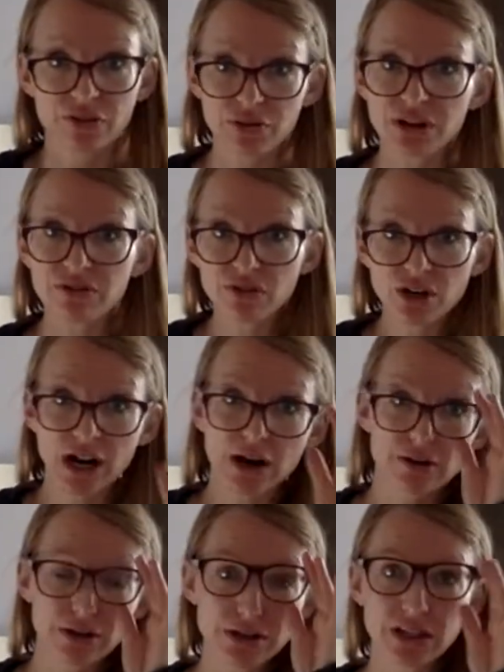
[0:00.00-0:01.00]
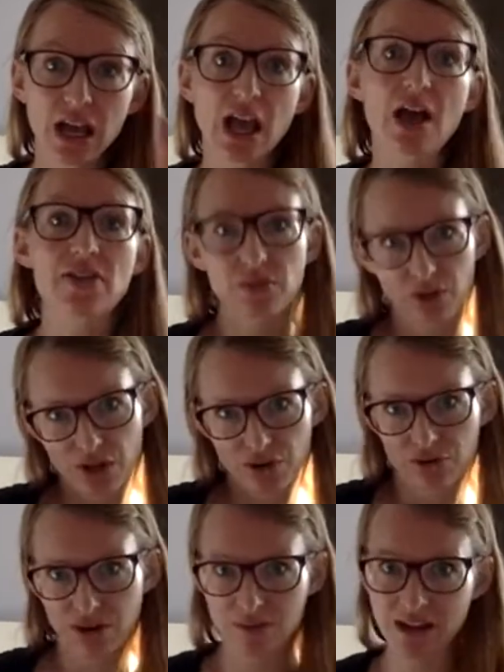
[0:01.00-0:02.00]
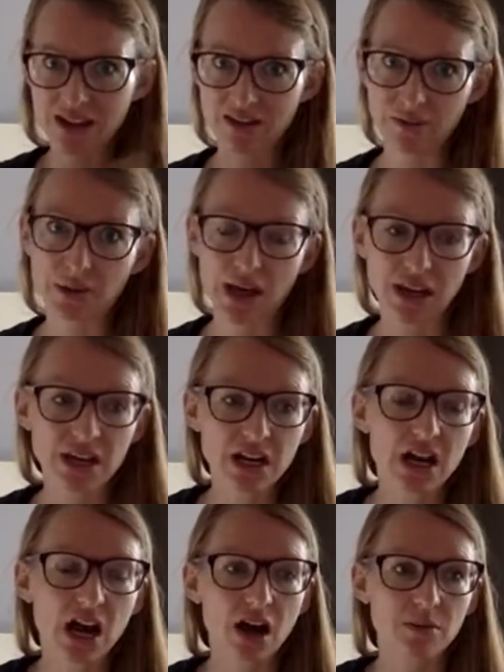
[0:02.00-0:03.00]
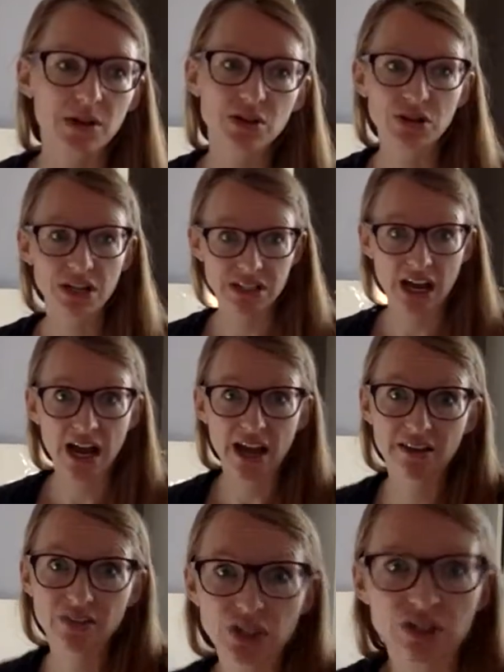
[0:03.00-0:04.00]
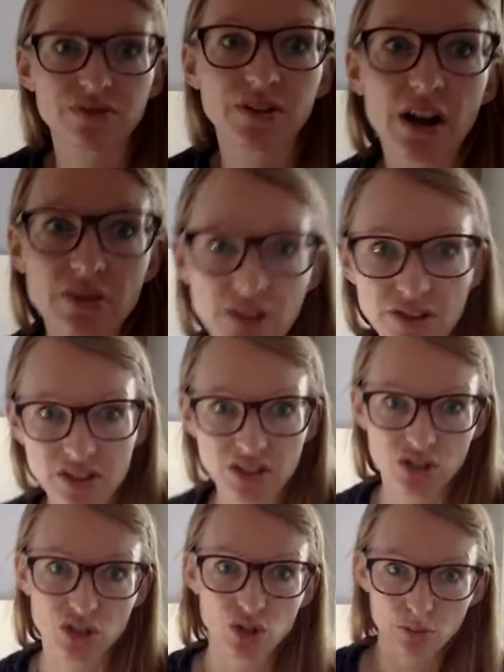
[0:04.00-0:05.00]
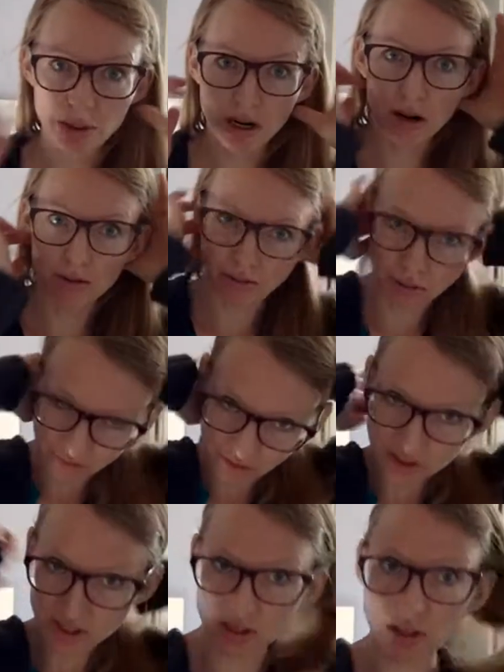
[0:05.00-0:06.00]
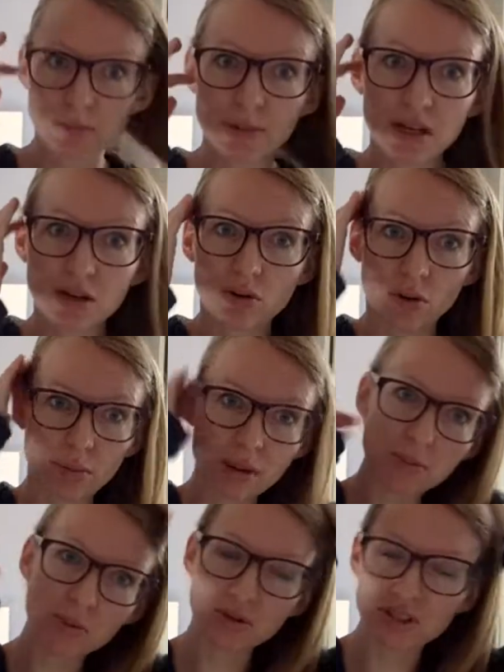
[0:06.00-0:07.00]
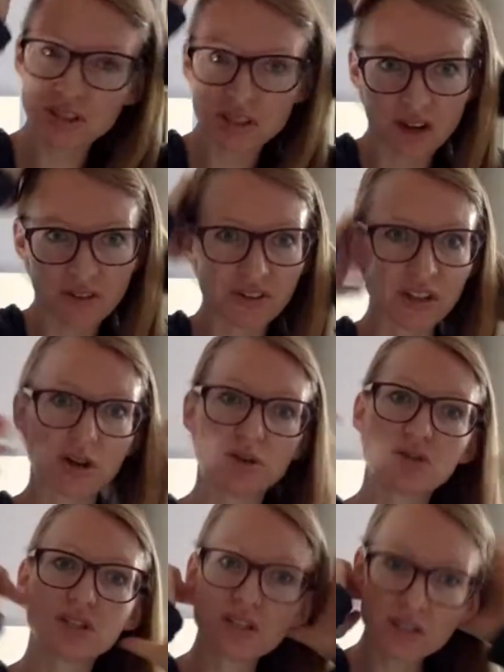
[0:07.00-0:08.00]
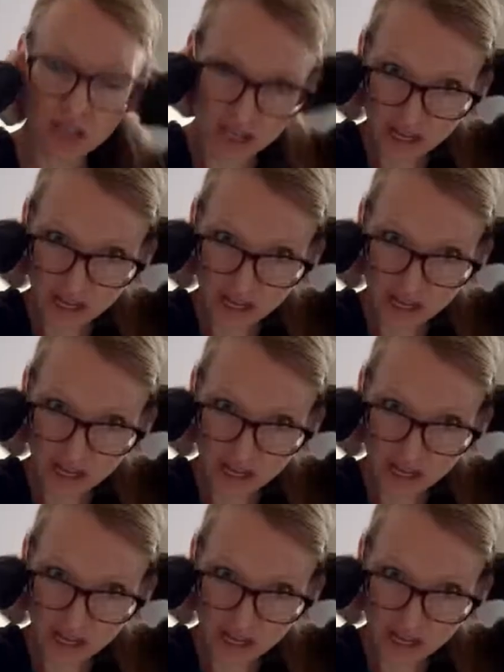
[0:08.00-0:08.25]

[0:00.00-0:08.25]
3 to 4 hours, and then we're going to remake the bed. And you guys, I have just found that this is super helpful for sleeping or people with stuffy noses.